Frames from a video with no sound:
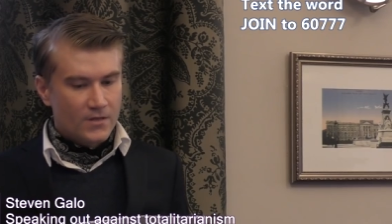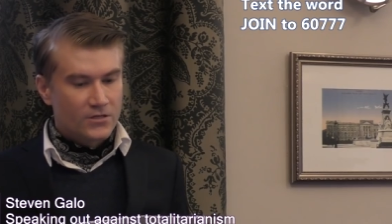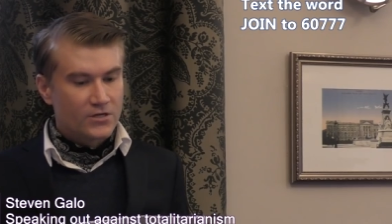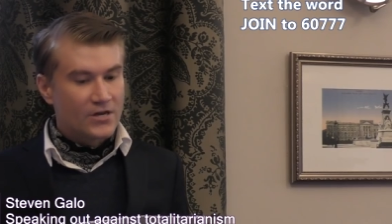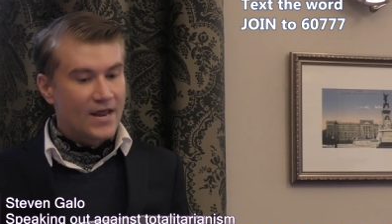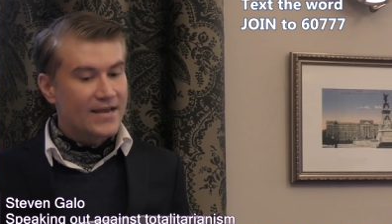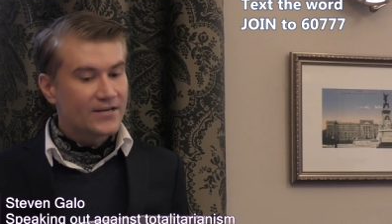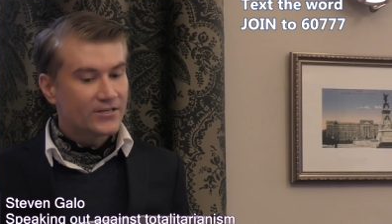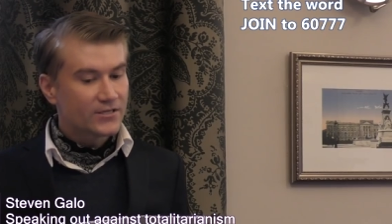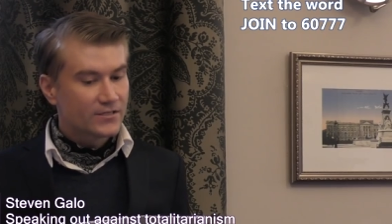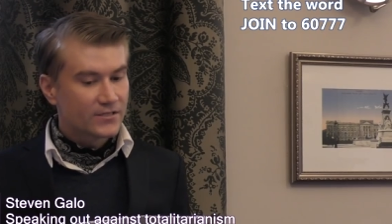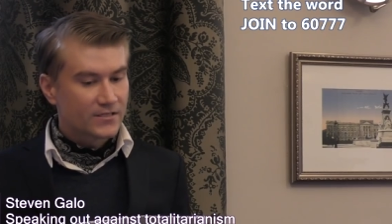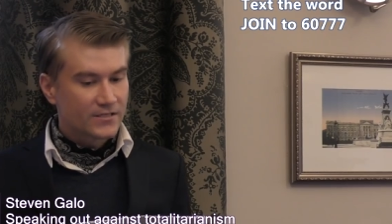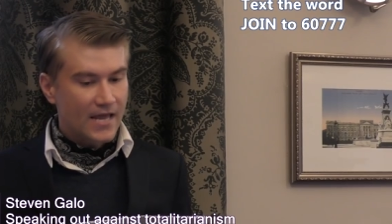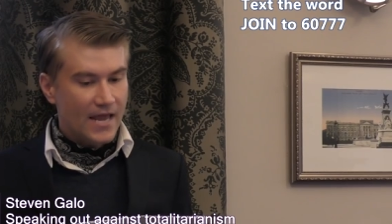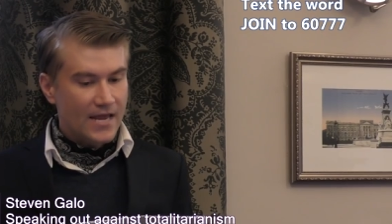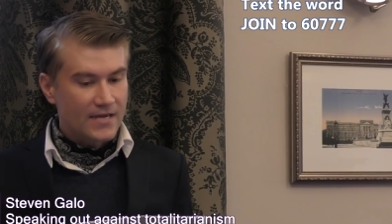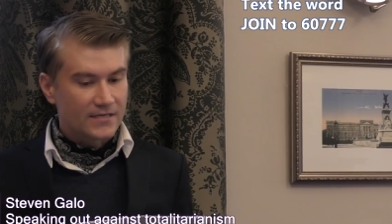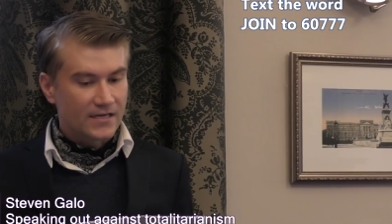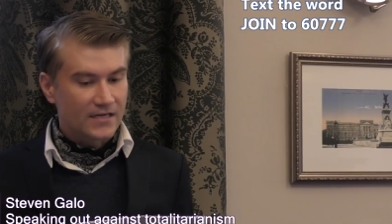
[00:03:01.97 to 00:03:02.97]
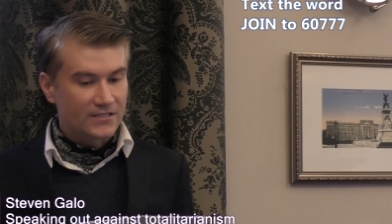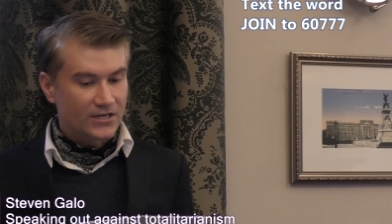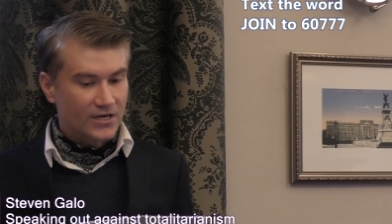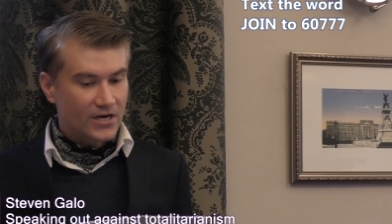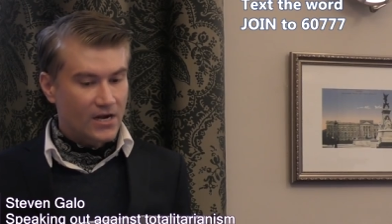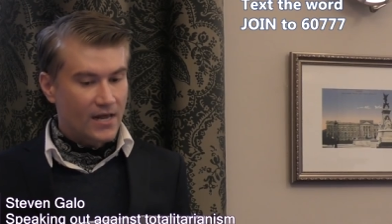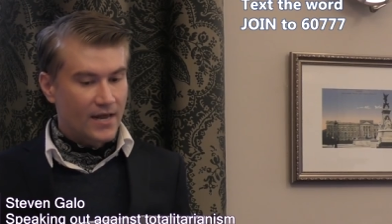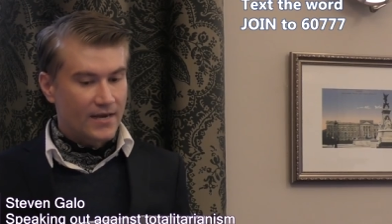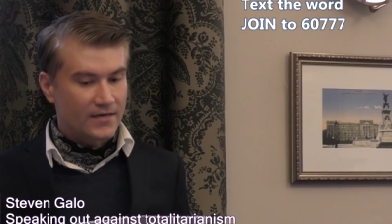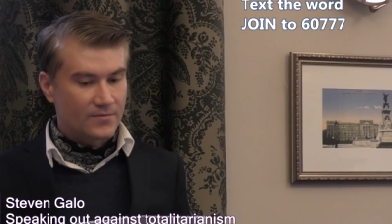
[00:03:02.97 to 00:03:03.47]
The nation states are
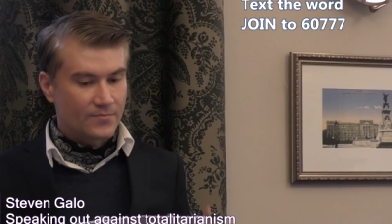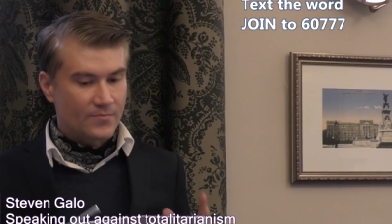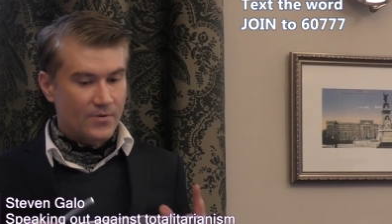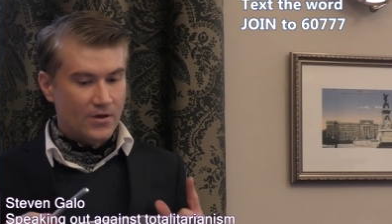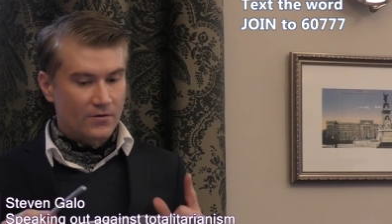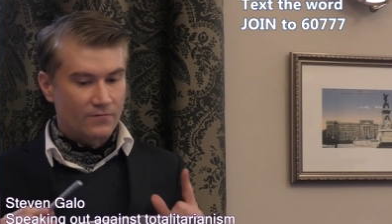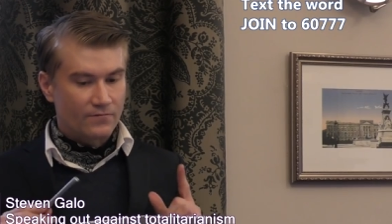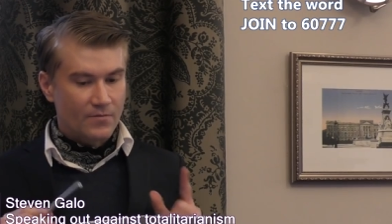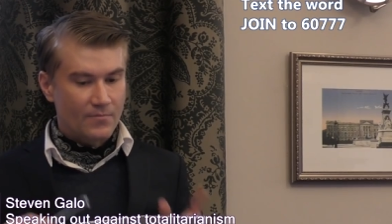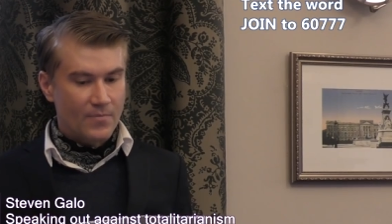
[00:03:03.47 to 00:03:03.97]
declared beyond